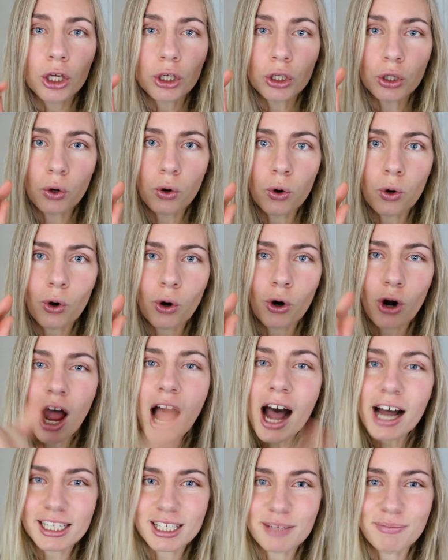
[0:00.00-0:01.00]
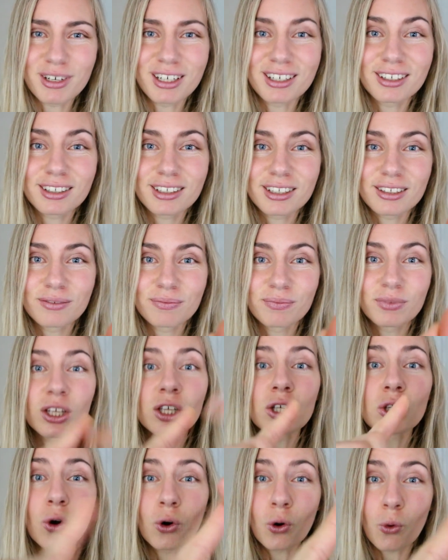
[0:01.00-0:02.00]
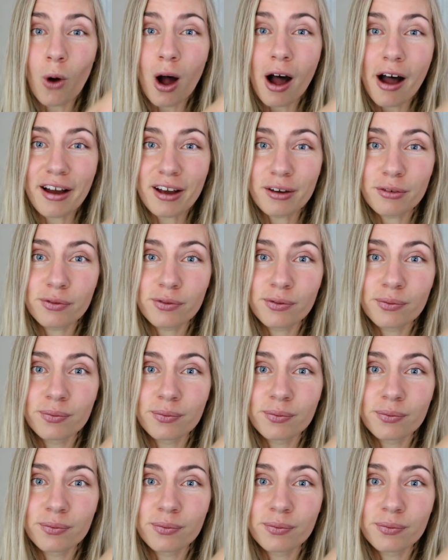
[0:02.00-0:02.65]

your husband your wife